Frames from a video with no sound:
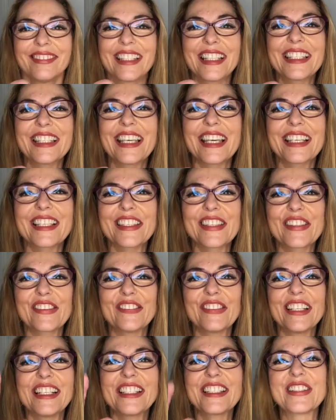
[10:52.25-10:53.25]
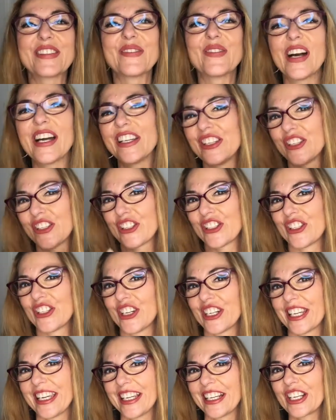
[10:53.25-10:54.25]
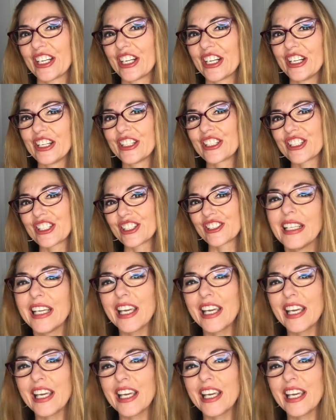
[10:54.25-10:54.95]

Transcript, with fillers: The sixth reason why you should not get a coach.